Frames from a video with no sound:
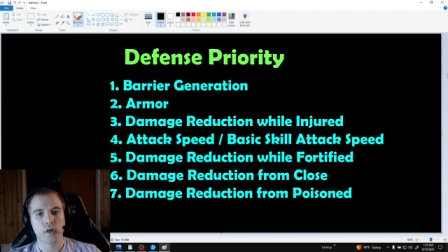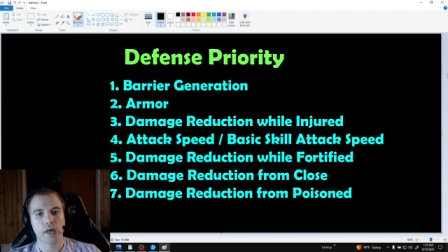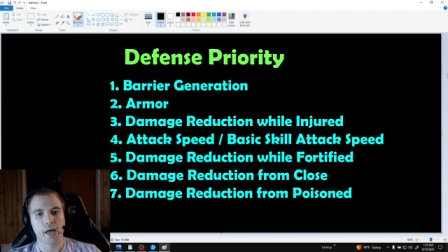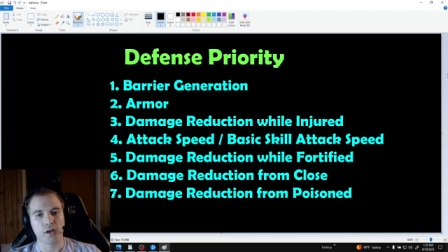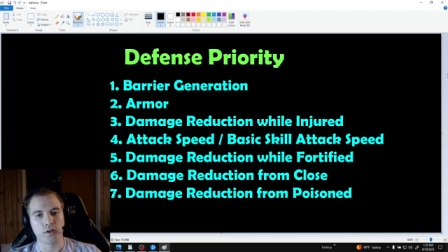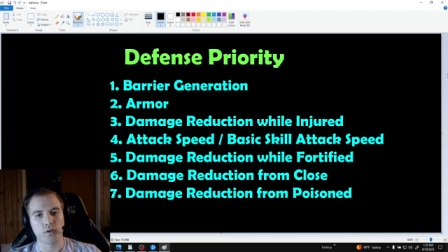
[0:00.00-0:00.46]

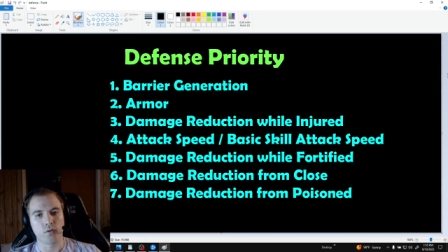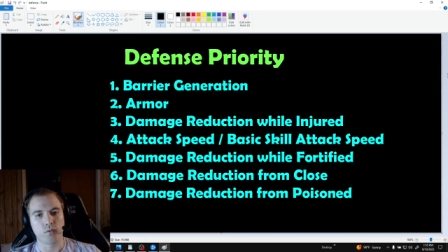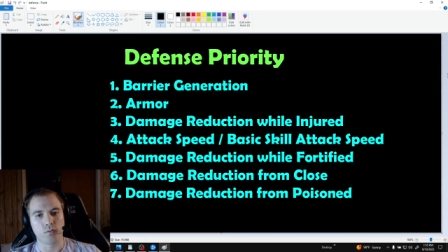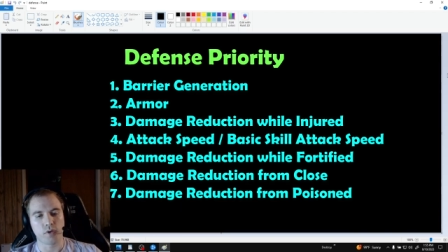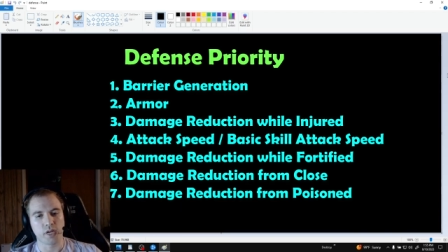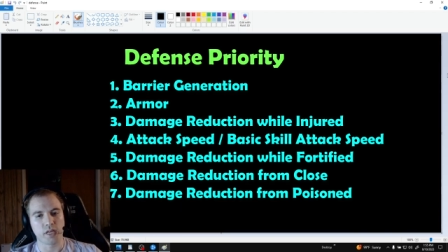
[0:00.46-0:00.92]
and
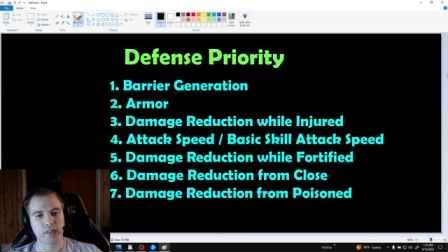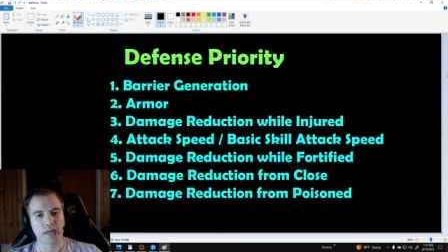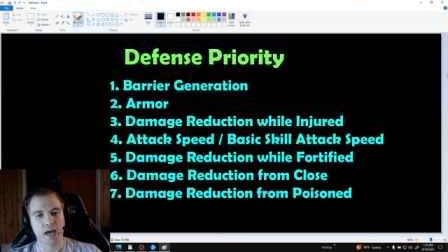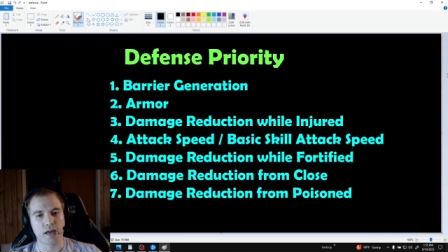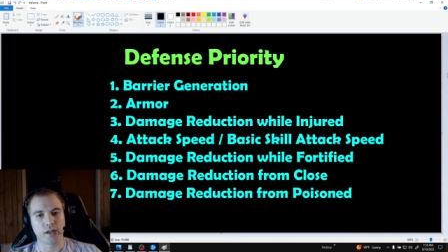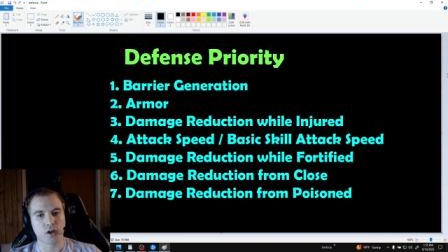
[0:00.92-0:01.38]
you need
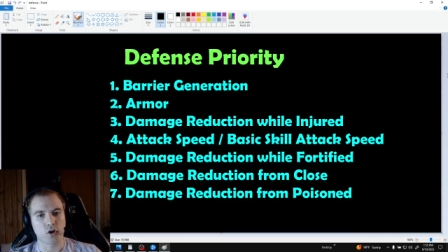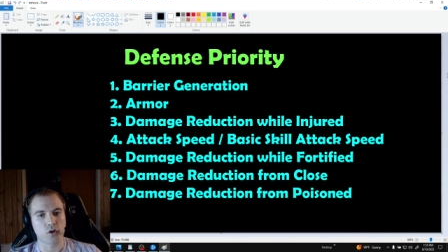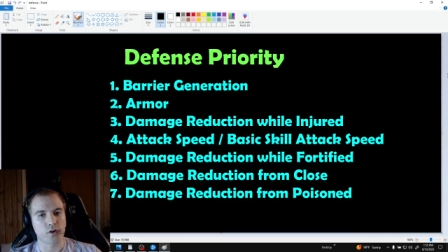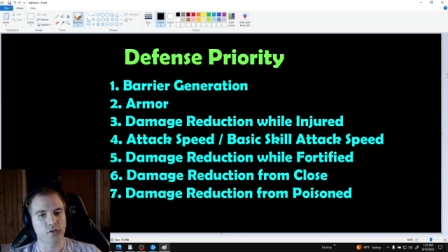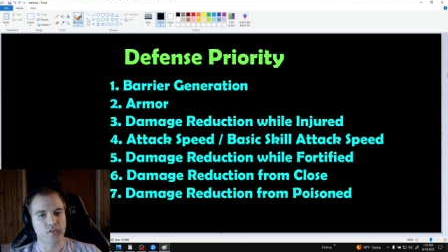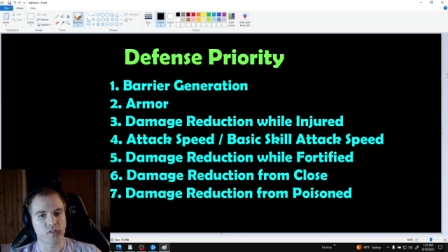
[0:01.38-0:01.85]
that
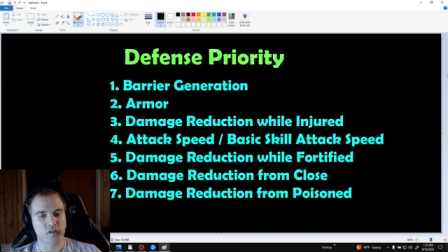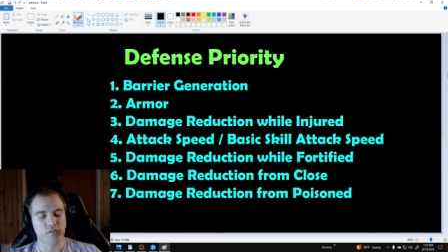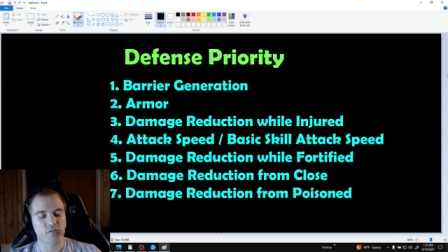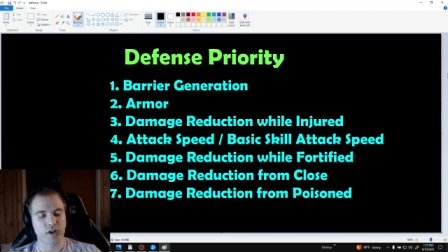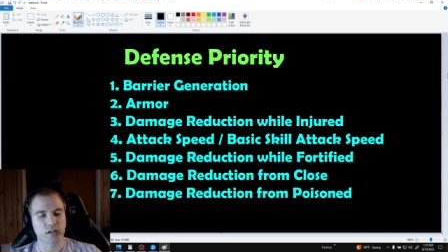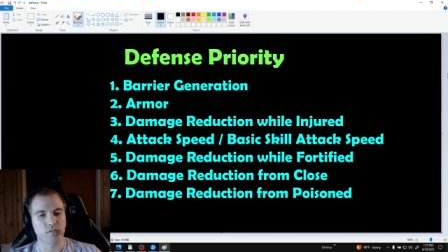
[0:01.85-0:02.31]
increase to the
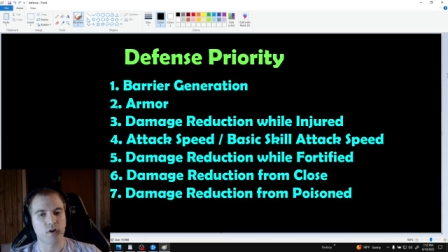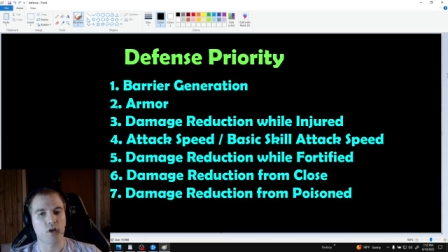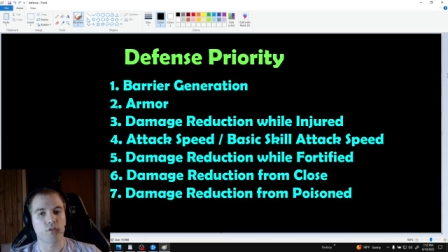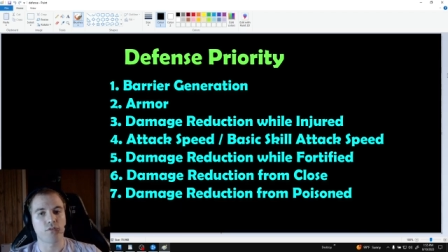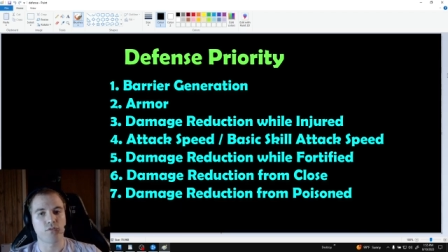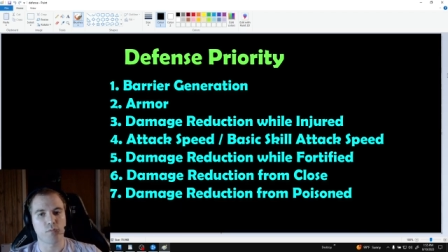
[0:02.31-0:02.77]
effective
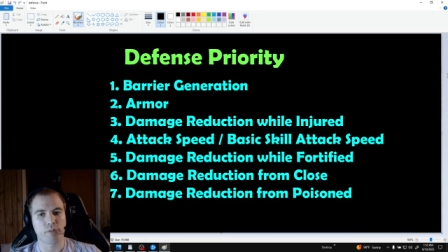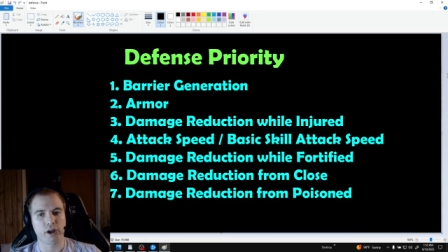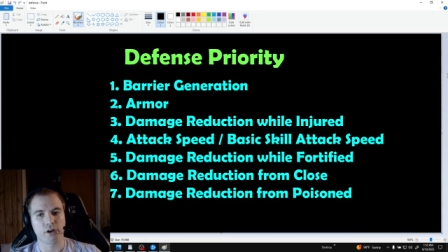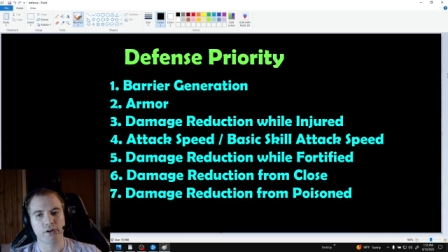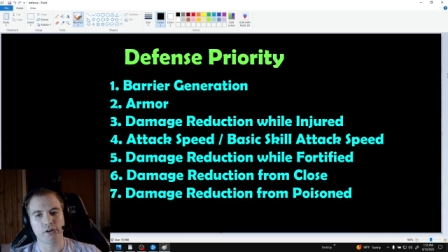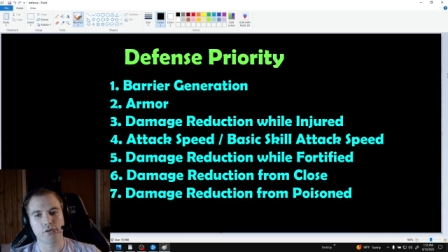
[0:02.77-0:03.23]
health of your
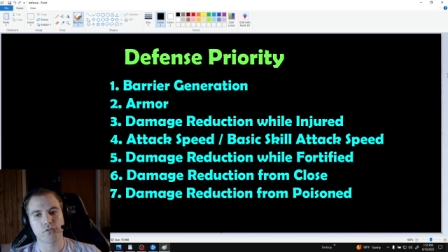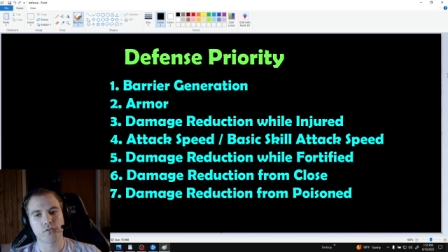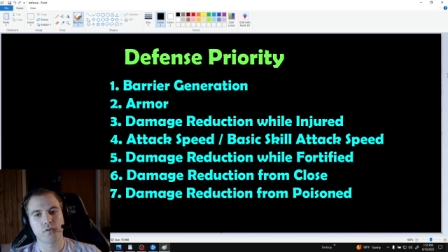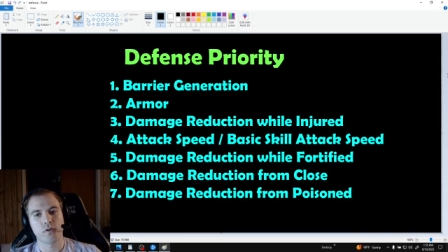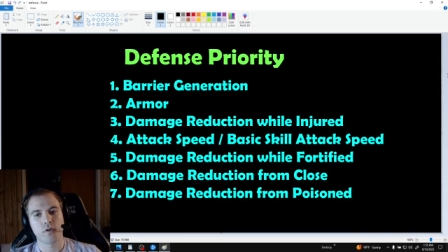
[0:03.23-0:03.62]
barriers.